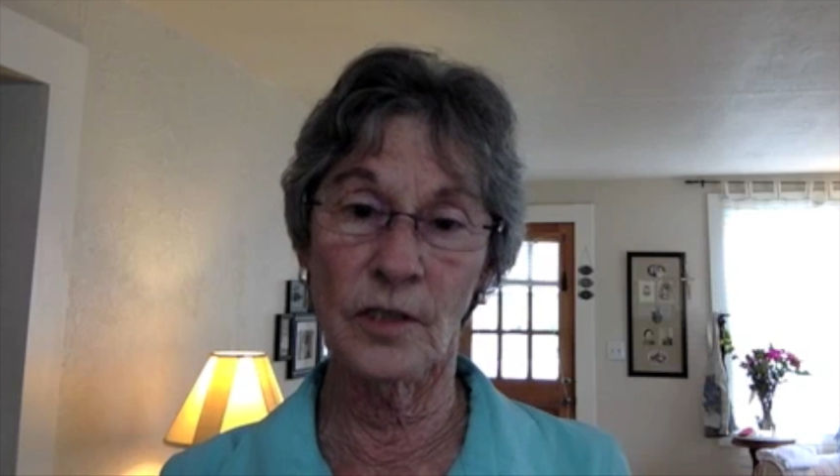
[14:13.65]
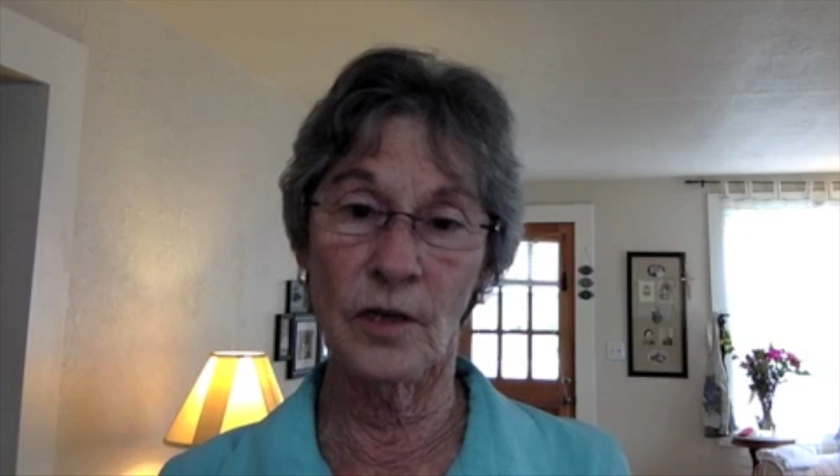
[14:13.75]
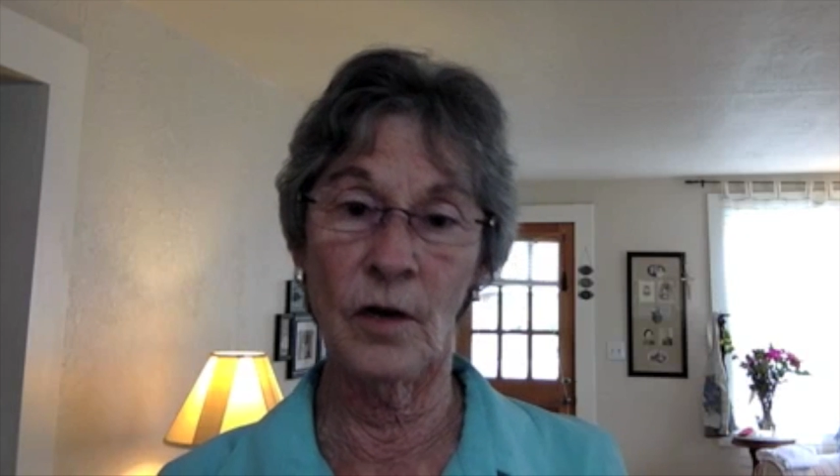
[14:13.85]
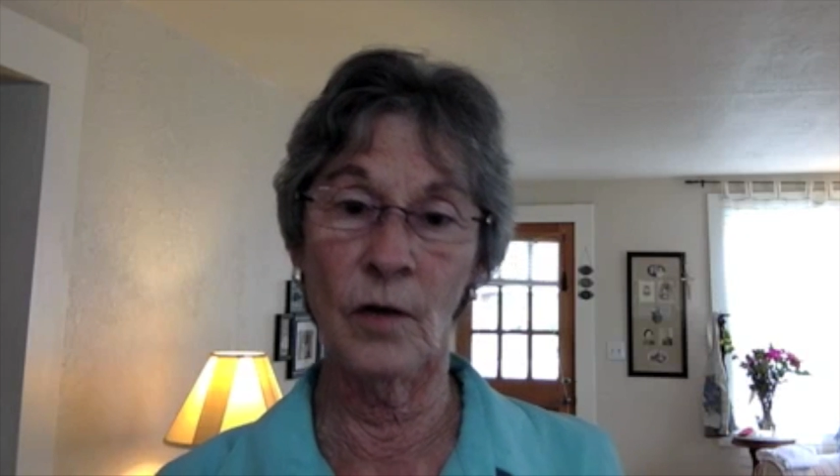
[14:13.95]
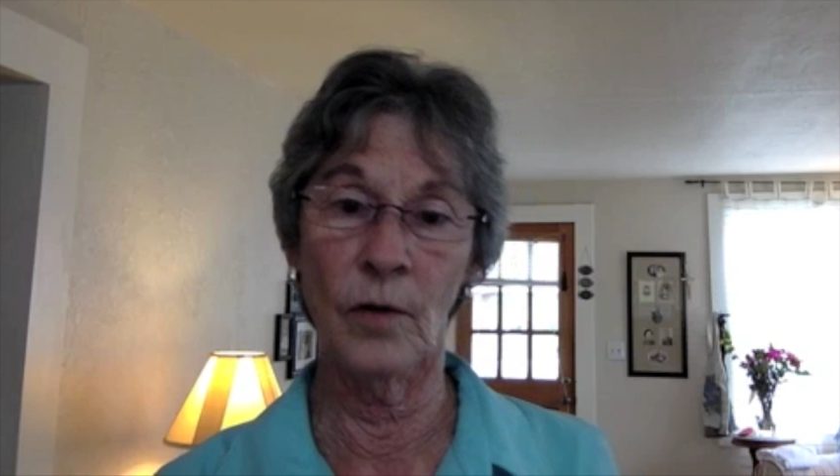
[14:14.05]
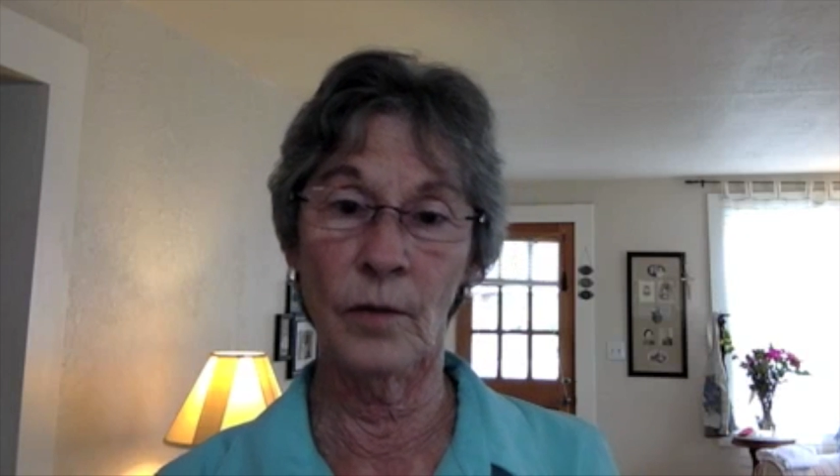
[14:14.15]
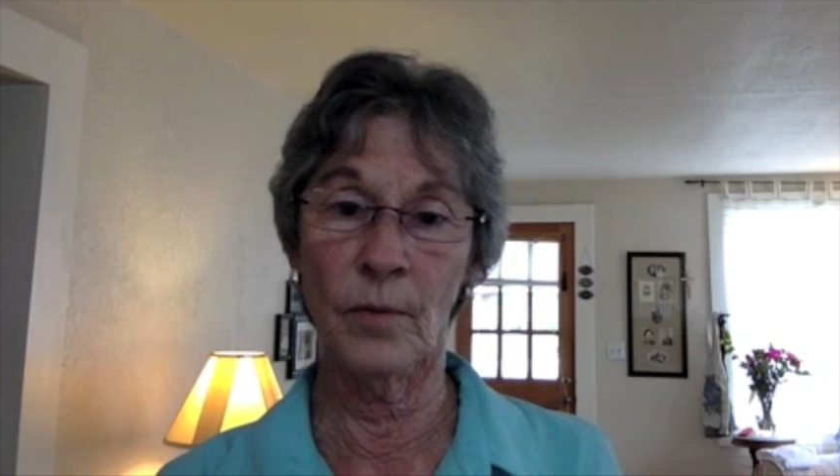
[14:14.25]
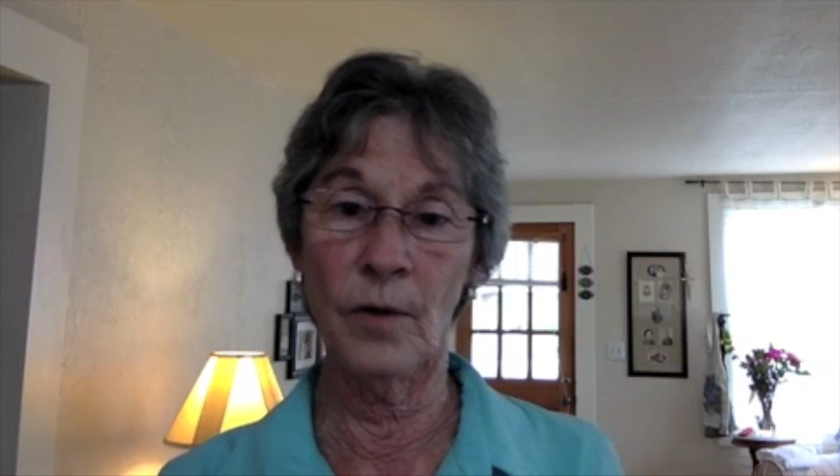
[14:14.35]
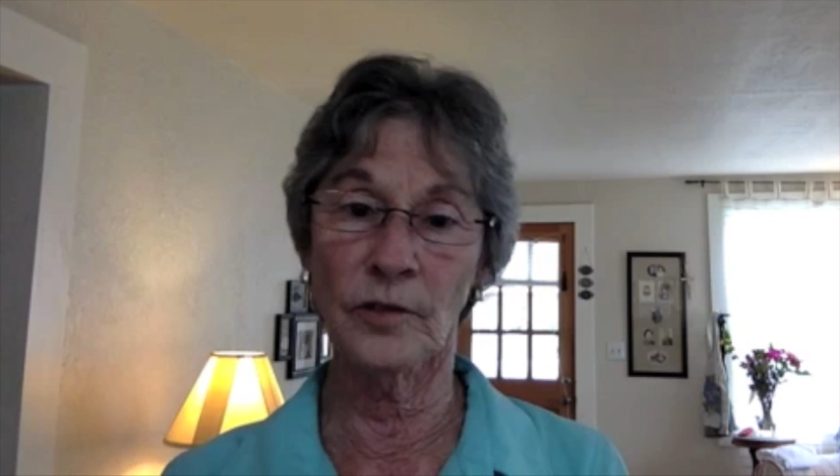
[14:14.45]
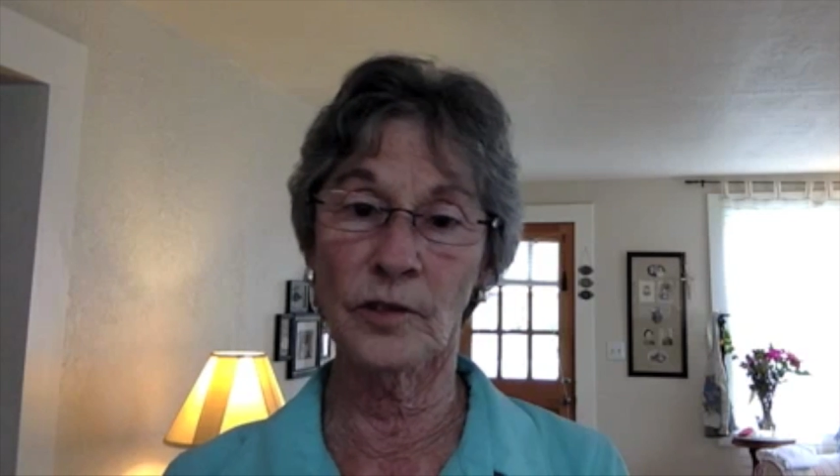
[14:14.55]
and it's an
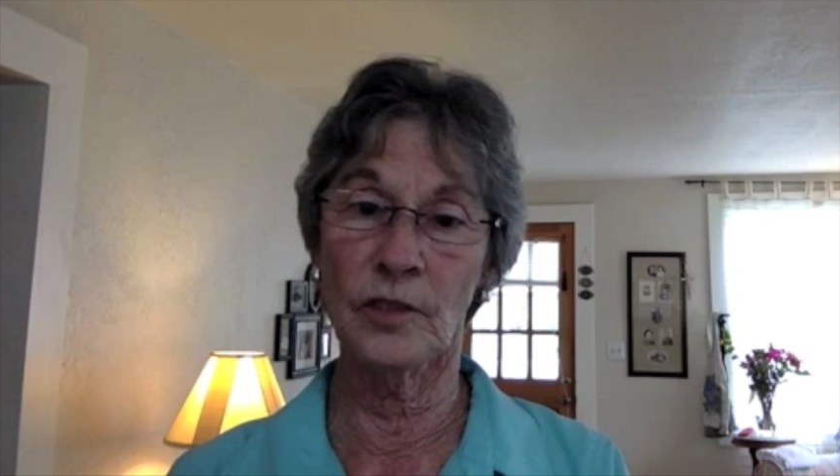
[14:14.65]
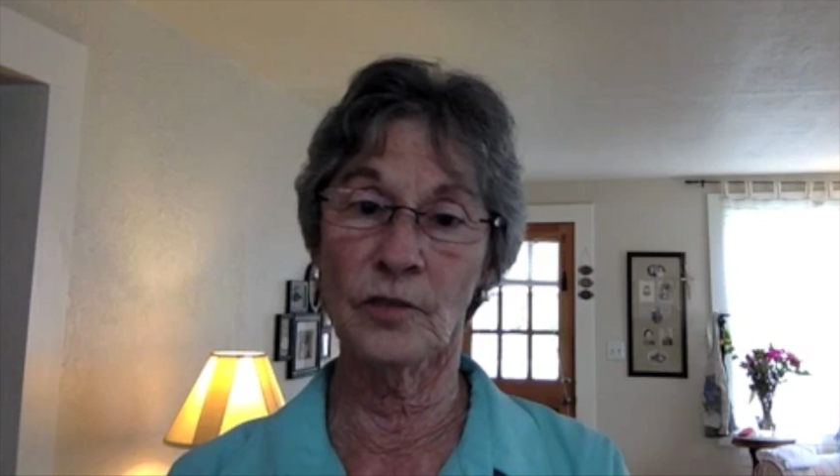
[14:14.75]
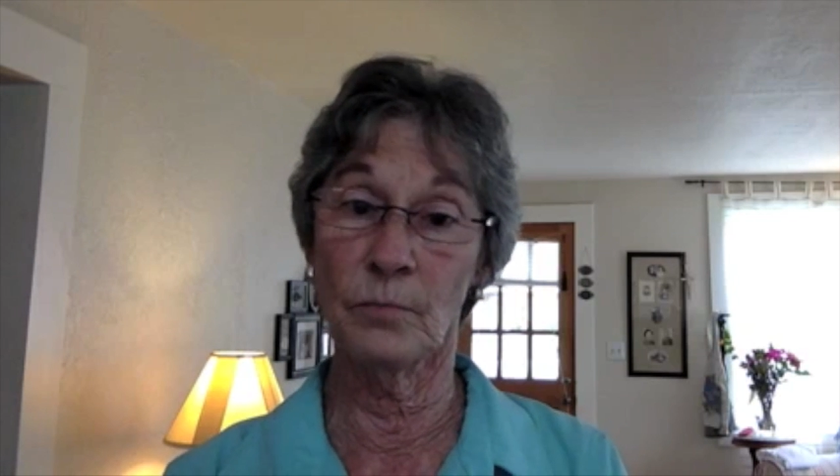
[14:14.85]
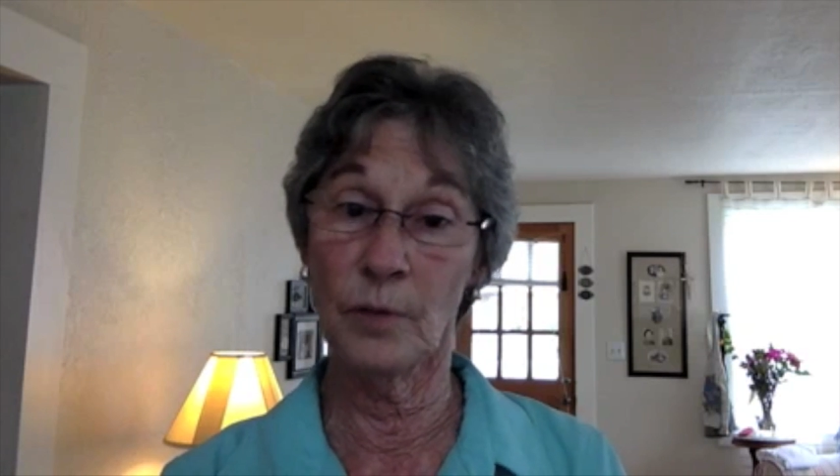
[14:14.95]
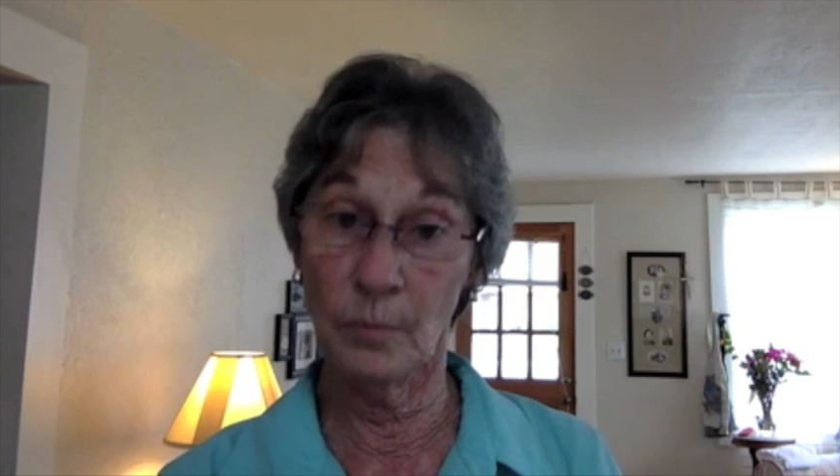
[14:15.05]
ongoing process,